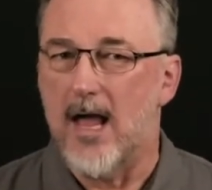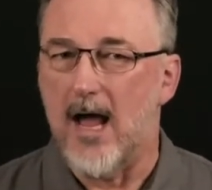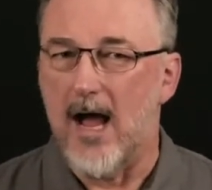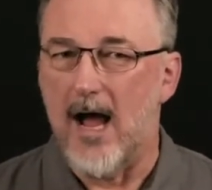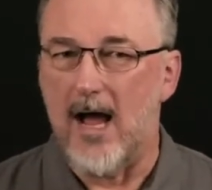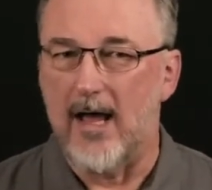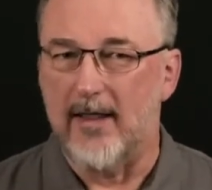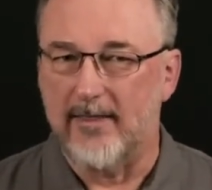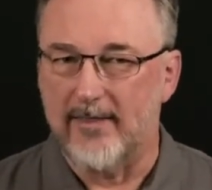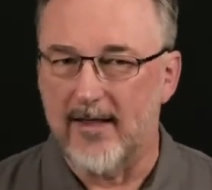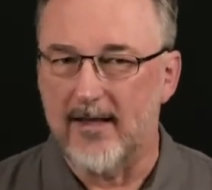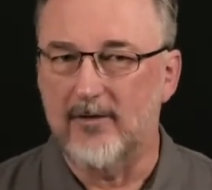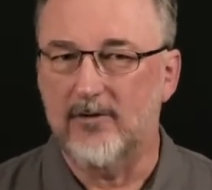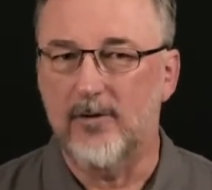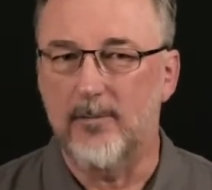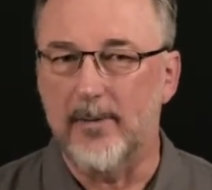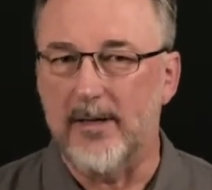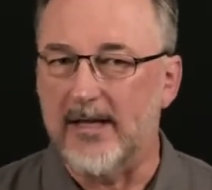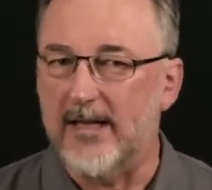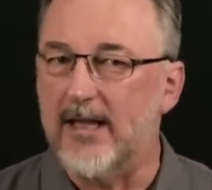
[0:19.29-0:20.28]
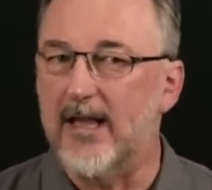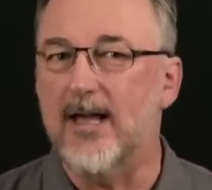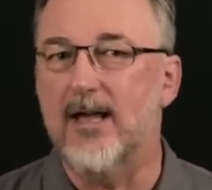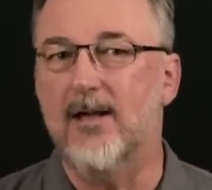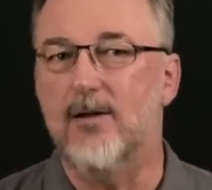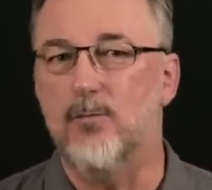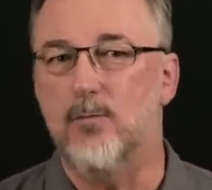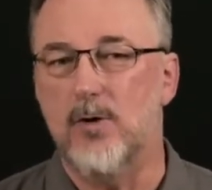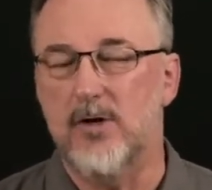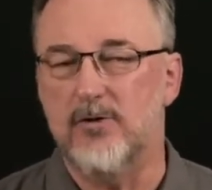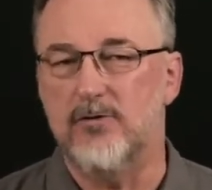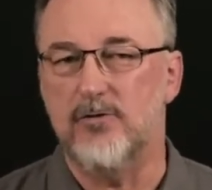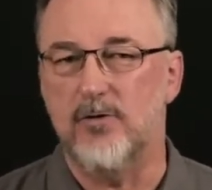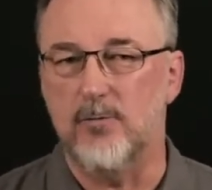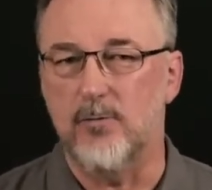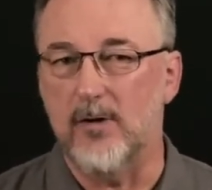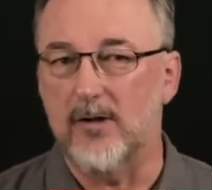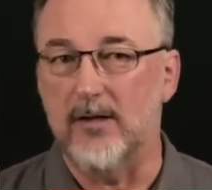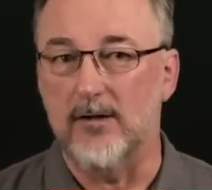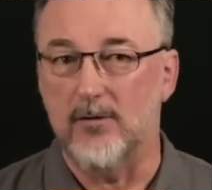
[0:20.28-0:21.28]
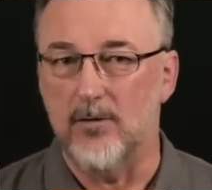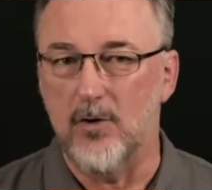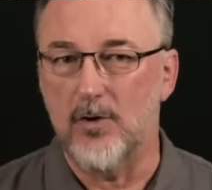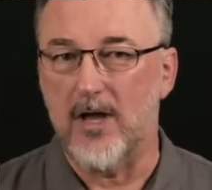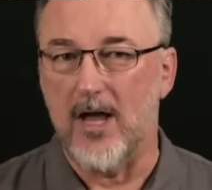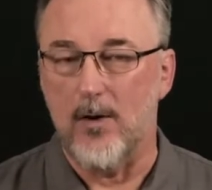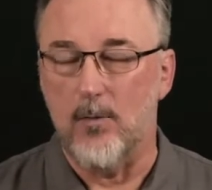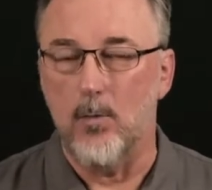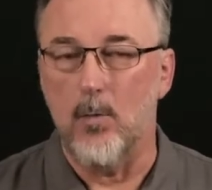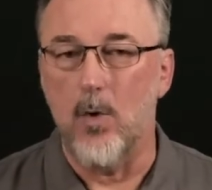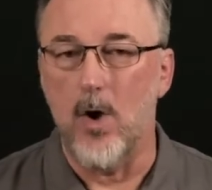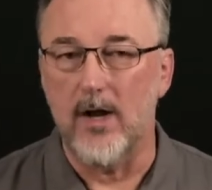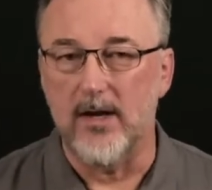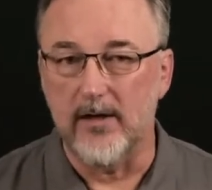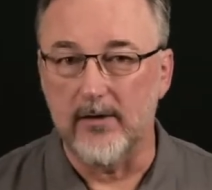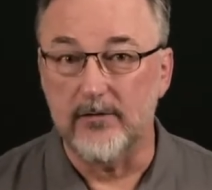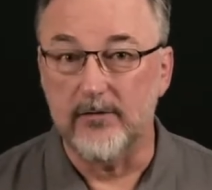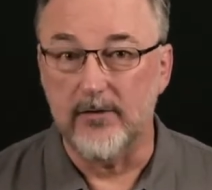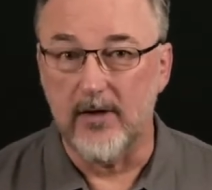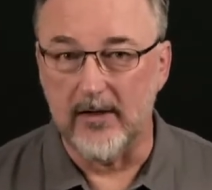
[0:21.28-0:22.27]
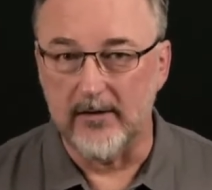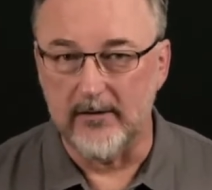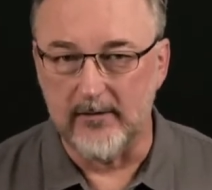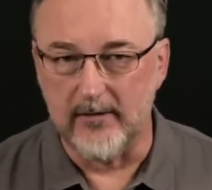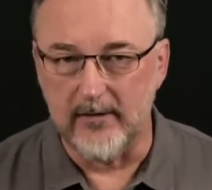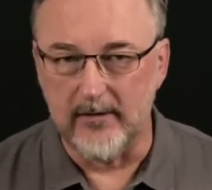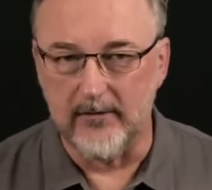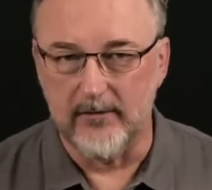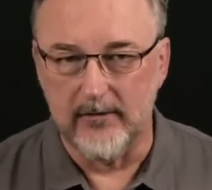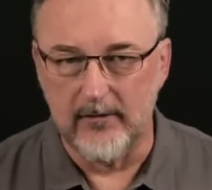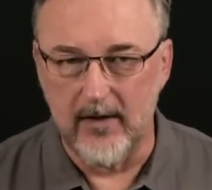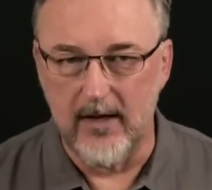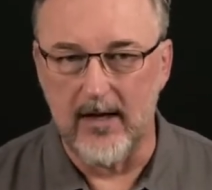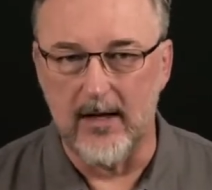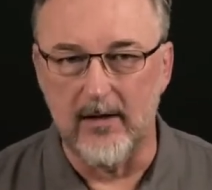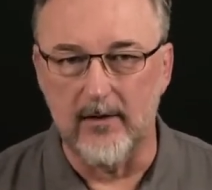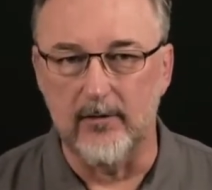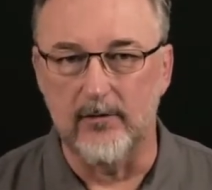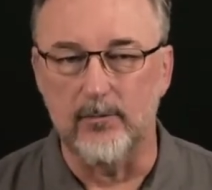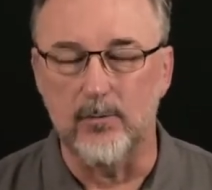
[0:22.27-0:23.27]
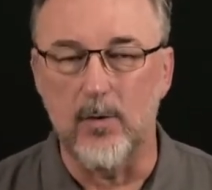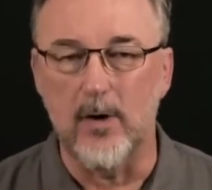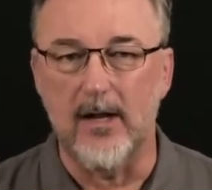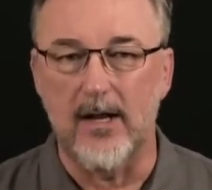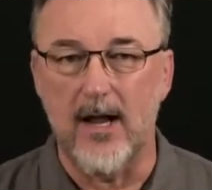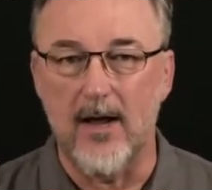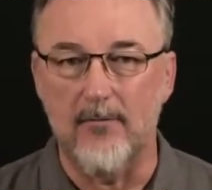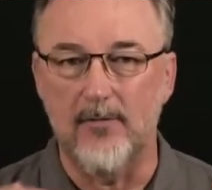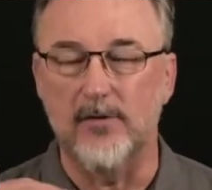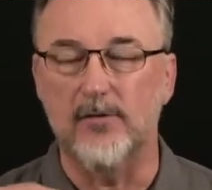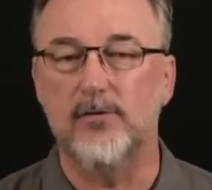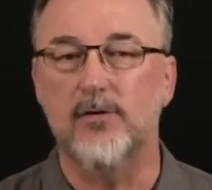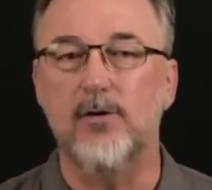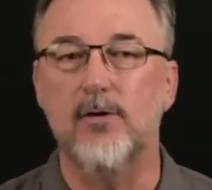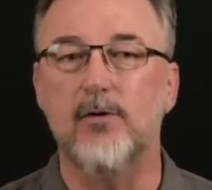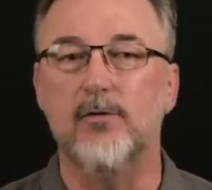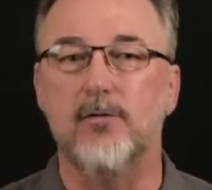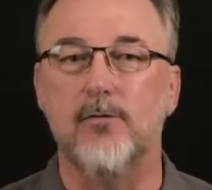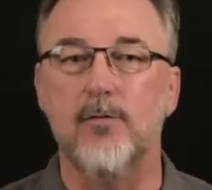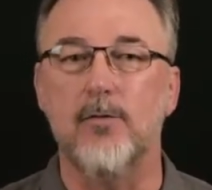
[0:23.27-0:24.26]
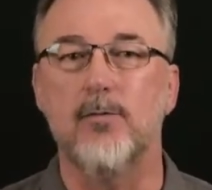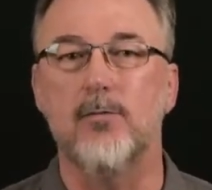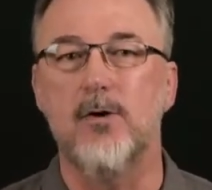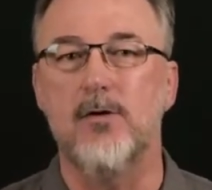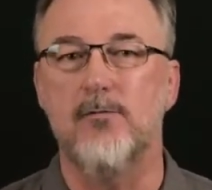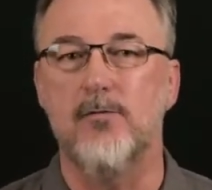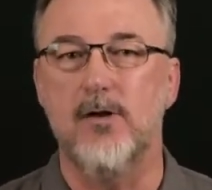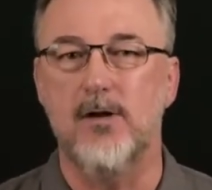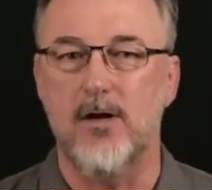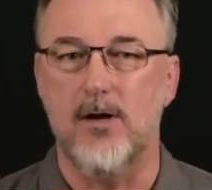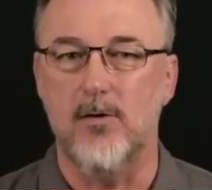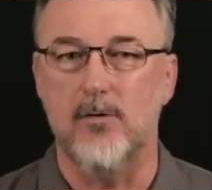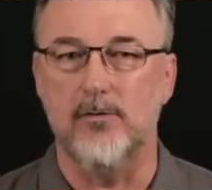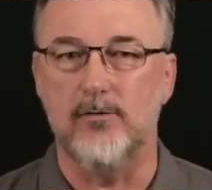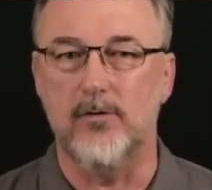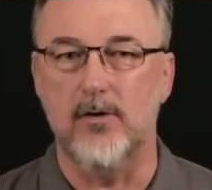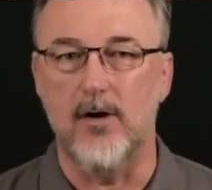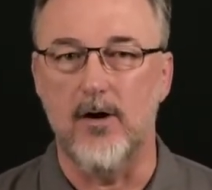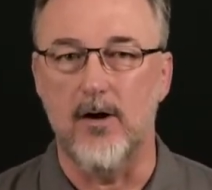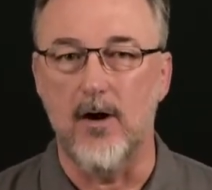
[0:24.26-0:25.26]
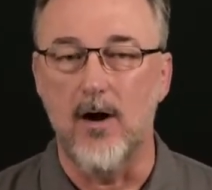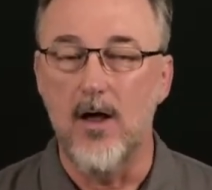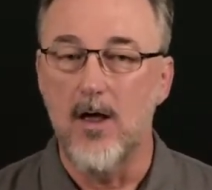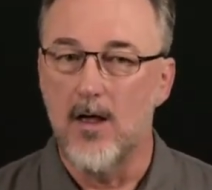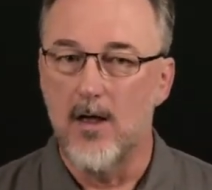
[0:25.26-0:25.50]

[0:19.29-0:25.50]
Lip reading: I think to begin, we should really look at what a sentence is. We're going to have a series of 3 videos here.